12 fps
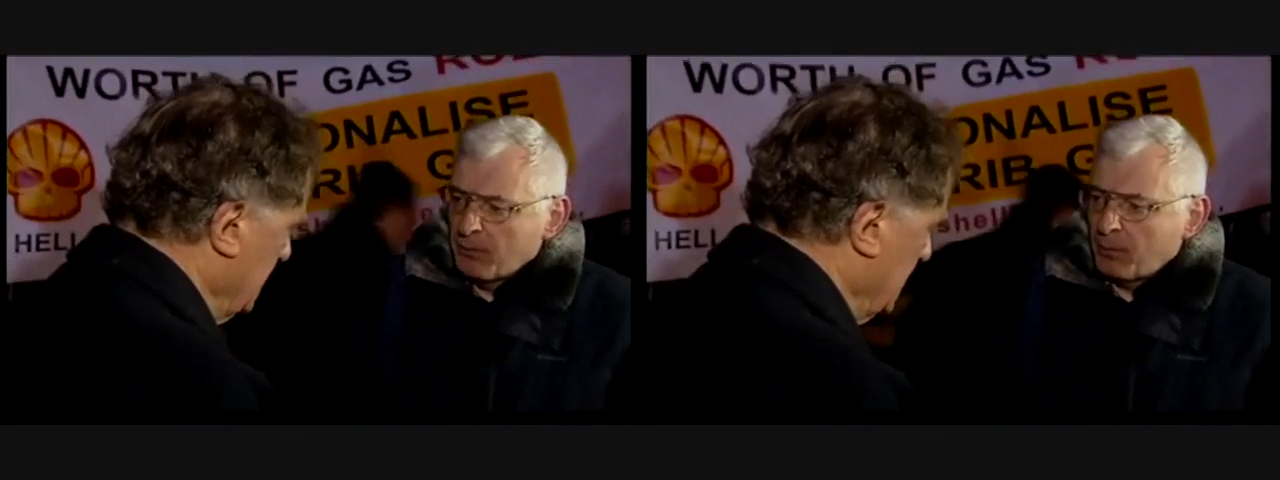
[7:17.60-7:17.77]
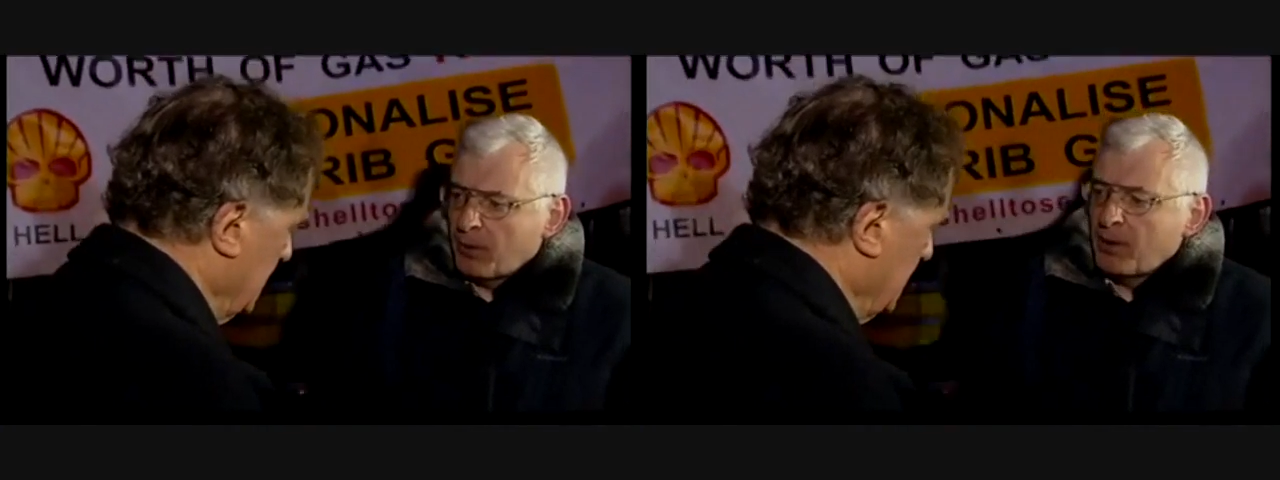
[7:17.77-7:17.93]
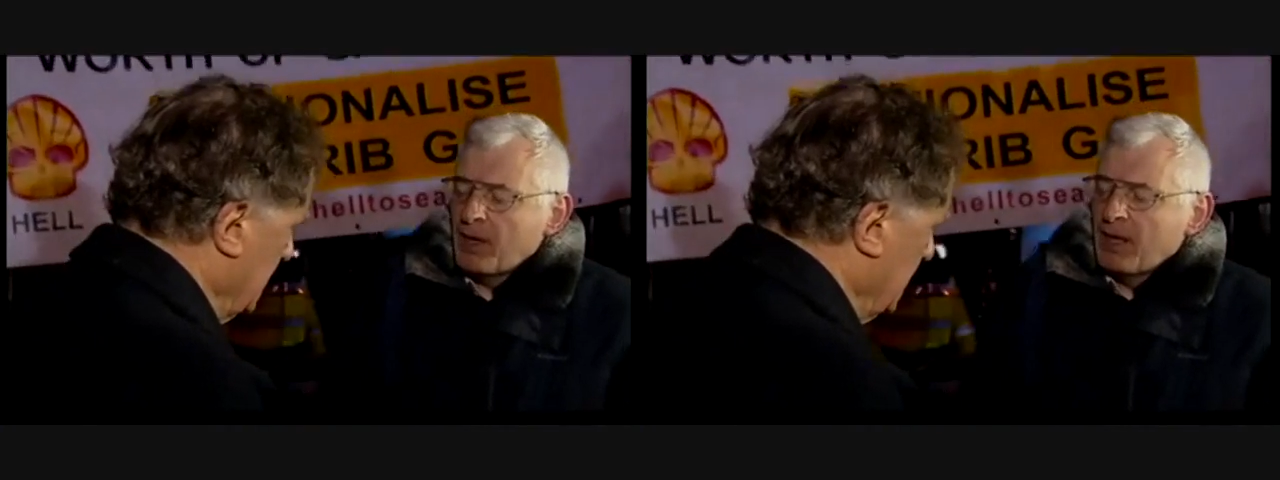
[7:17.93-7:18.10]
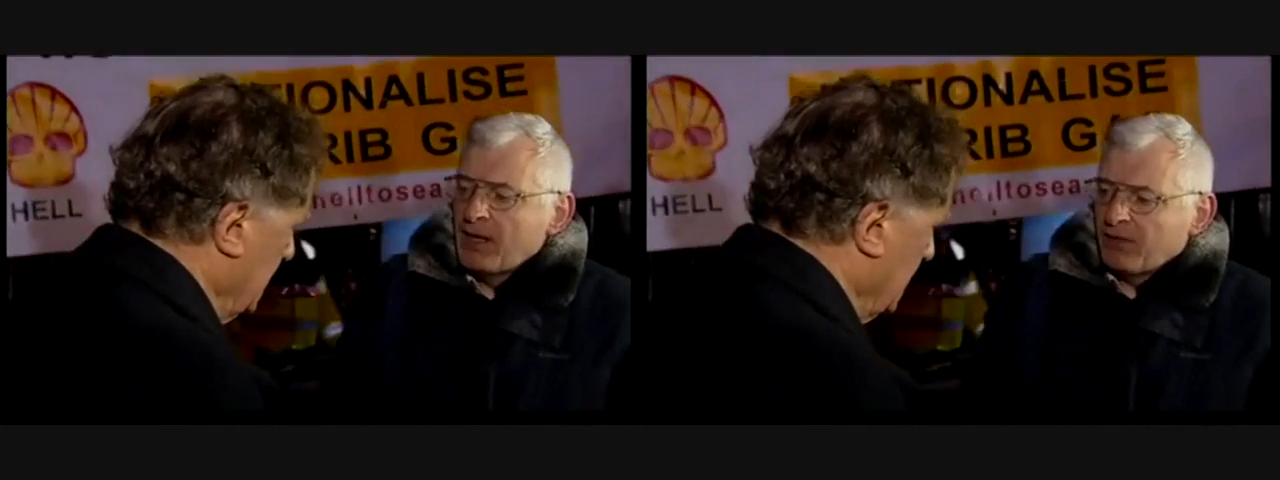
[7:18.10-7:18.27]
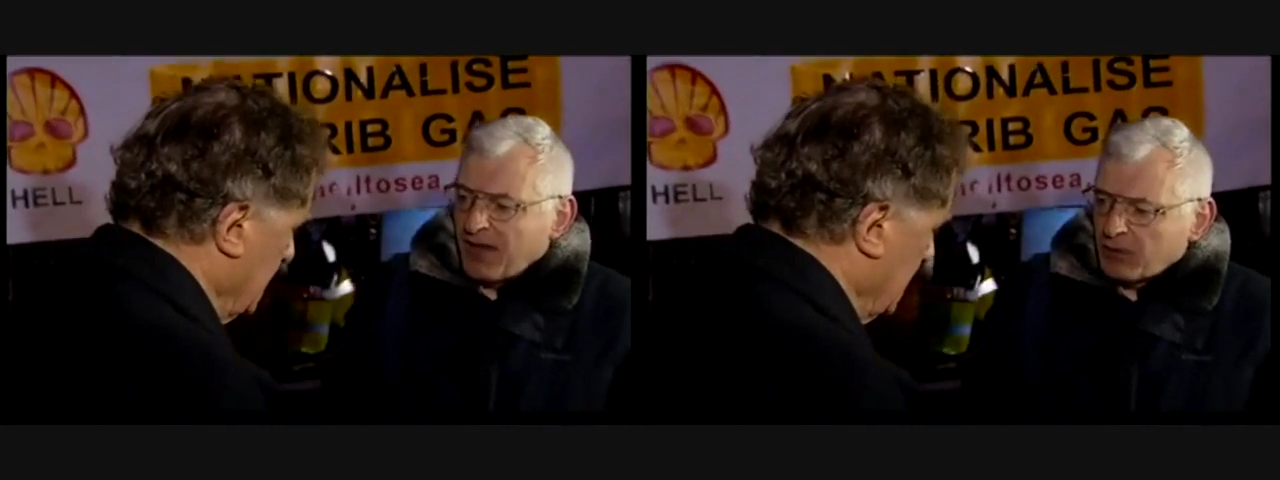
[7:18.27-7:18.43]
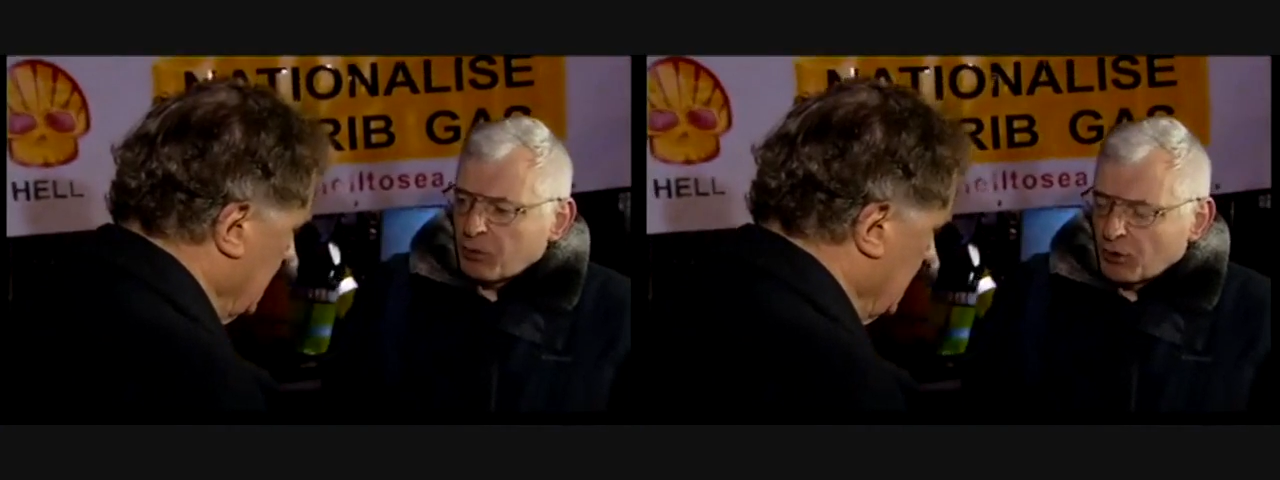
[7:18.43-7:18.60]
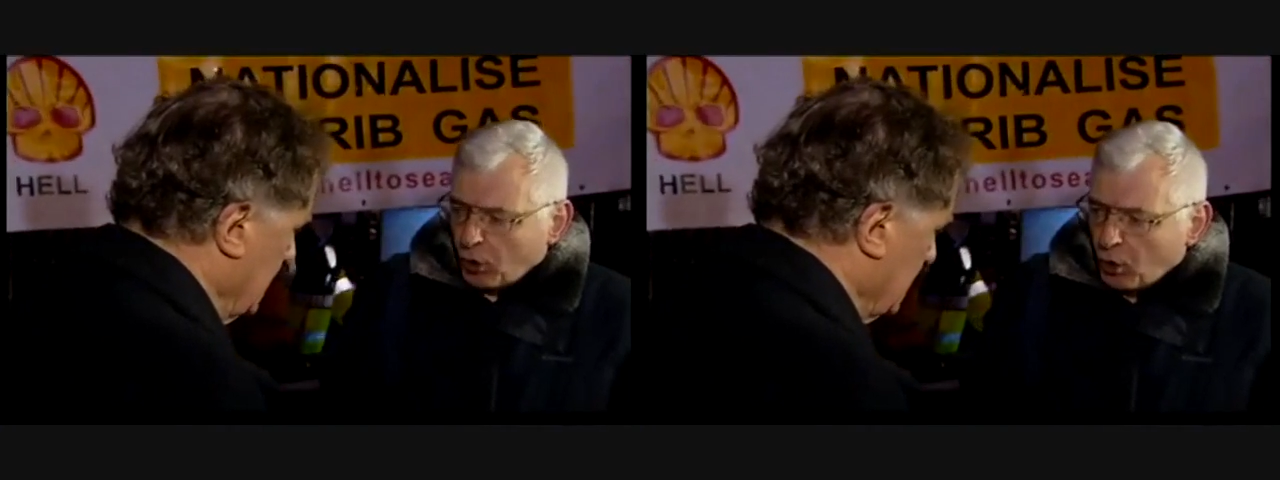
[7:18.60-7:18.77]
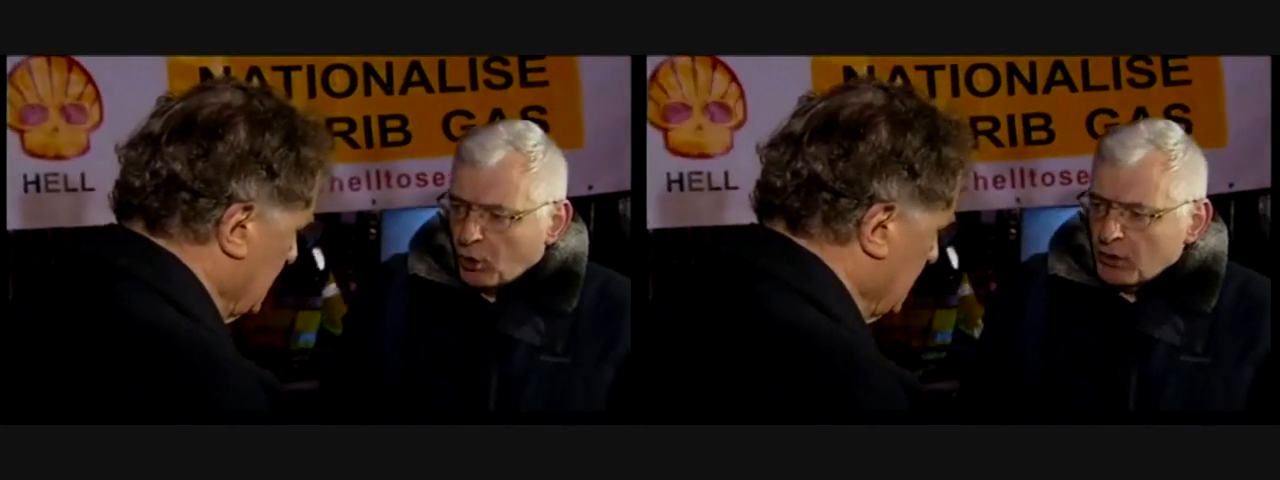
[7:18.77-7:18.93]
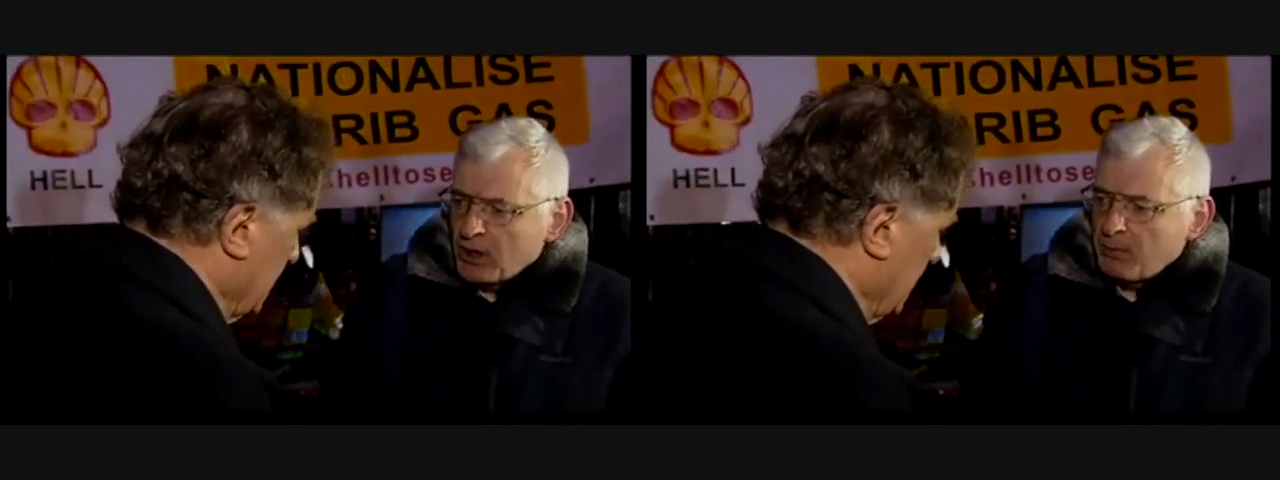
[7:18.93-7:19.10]
number. That would
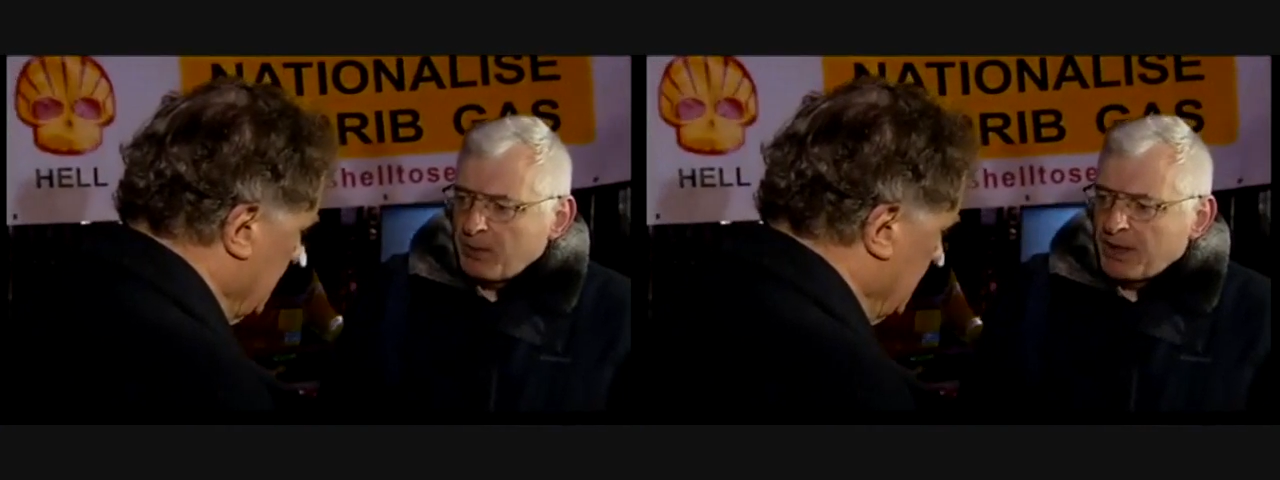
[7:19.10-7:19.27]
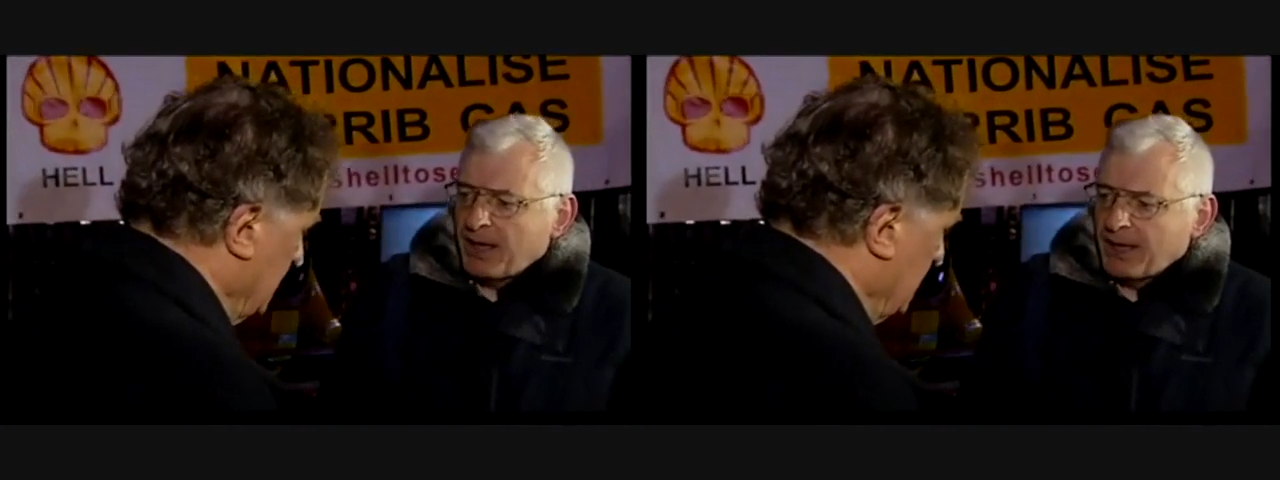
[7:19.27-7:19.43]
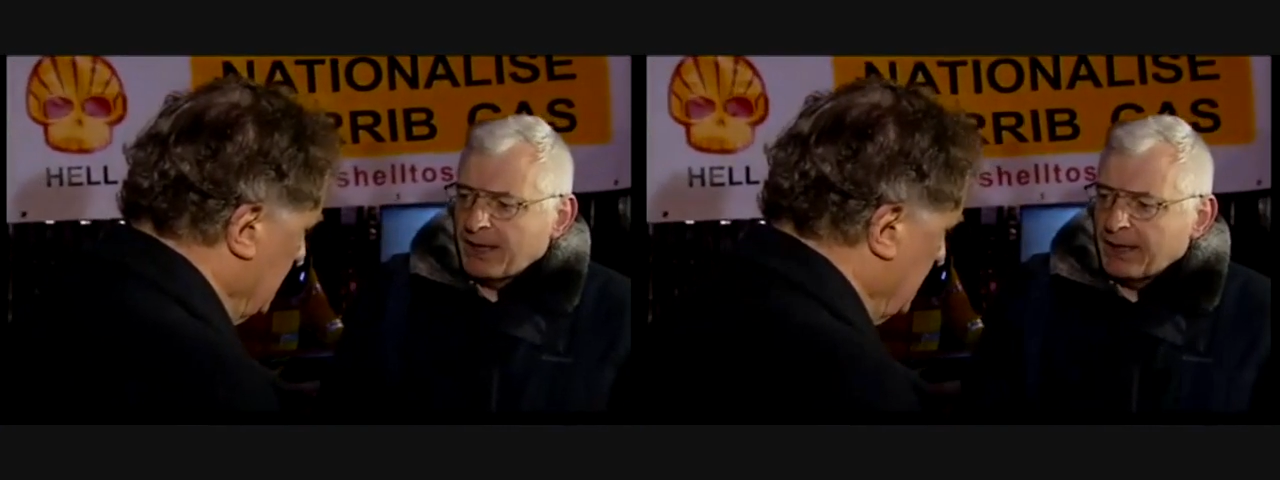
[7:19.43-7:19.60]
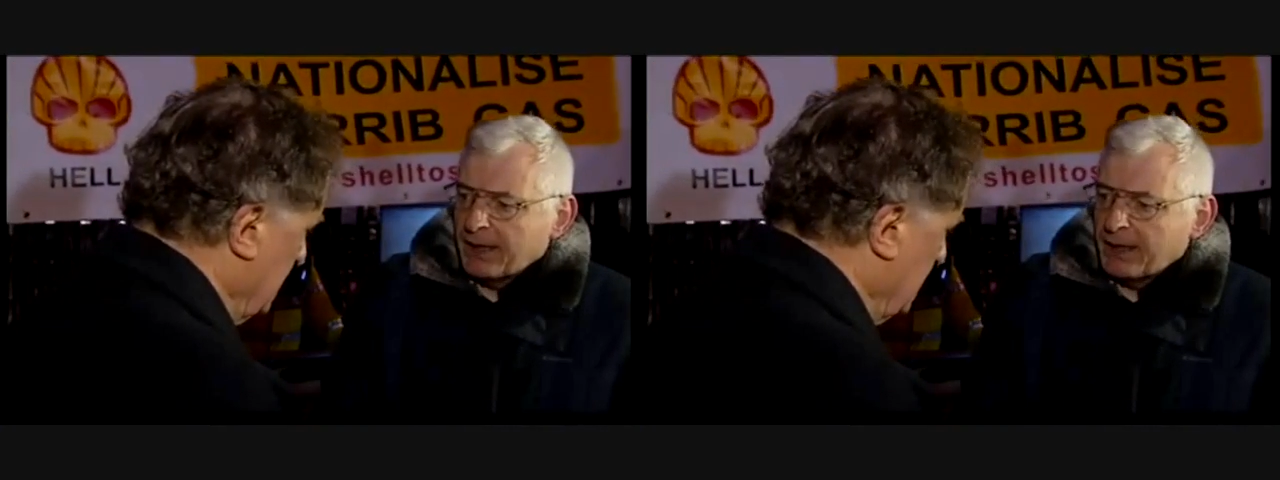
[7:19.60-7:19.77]
only be, I